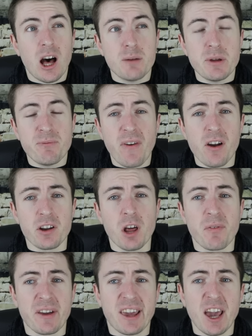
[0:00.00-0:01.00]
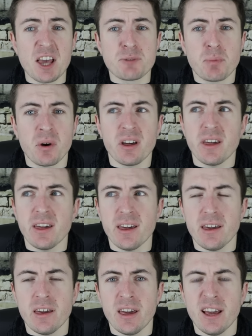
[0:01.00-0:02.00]
I mean, fair enough, I guess, but
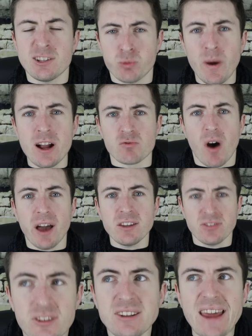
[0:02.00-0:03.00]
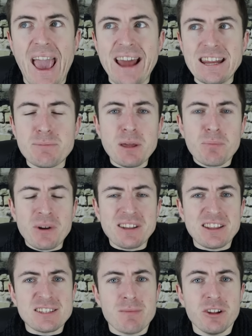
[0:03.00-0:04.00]
it's weird, right? Did anybody predict
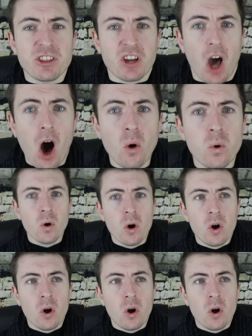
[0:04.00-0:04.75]
this a month ago?